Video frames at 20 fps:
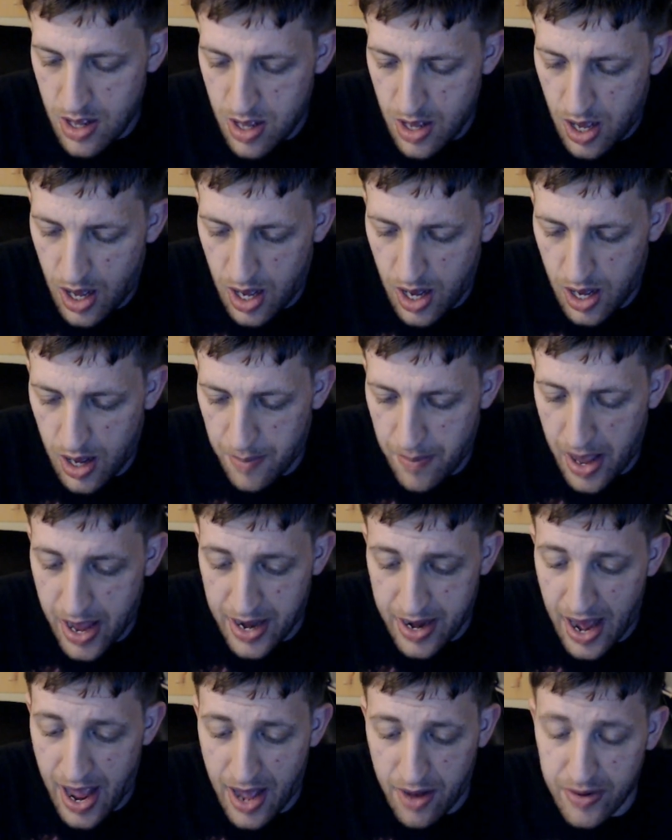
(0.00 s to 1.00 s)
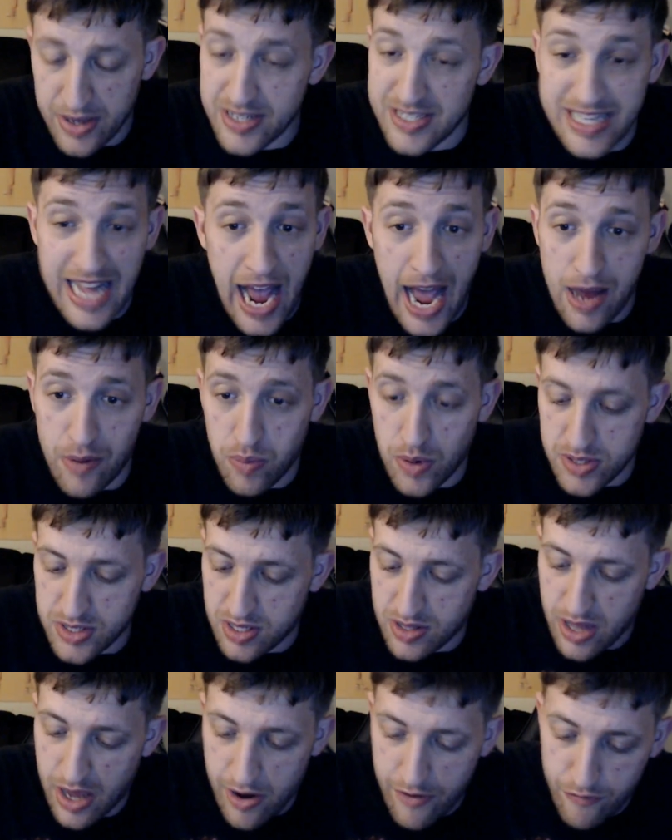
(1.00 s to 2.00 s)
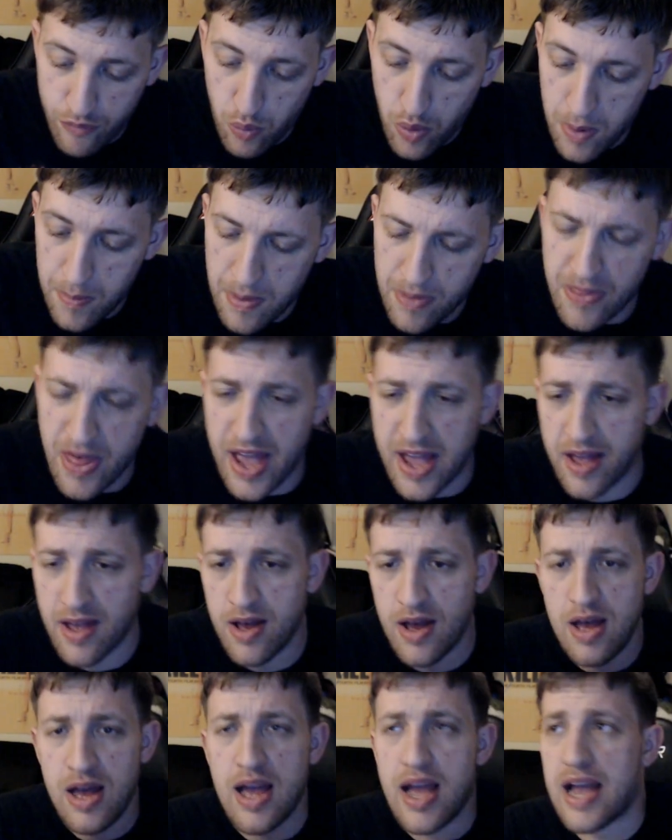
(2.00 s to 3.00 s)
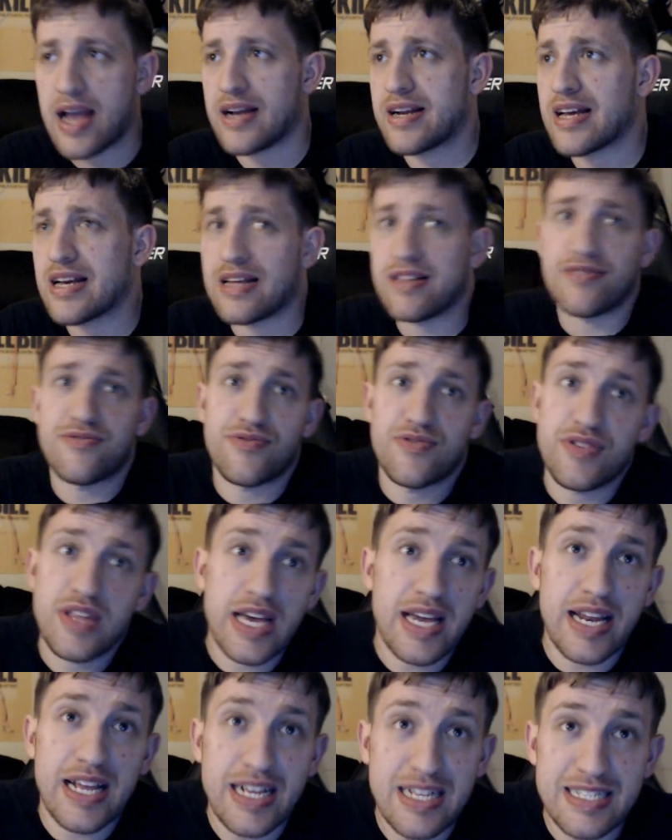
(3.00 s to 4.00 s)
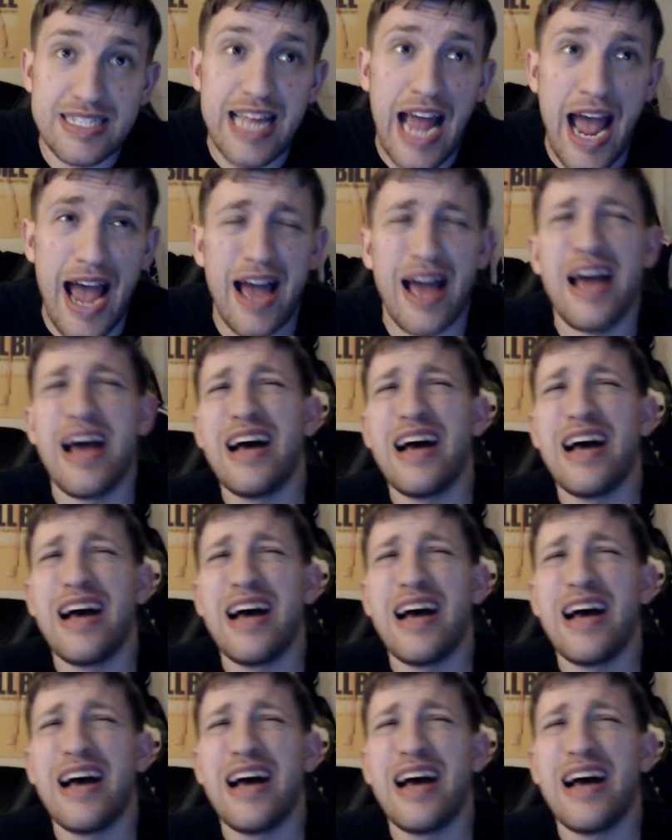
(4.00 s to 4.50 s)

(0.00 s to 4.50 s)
Um, and how his dad wasn't there for him, and they and, he, and then his dad.